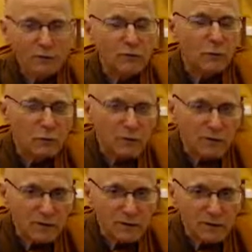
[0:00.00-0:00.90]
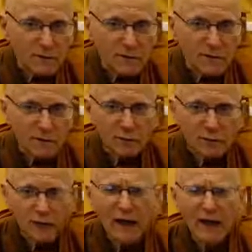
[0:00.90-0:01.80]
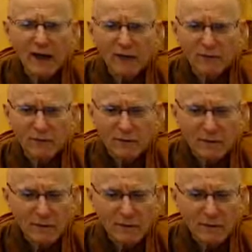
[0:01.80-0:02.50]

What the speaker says: force it, relax.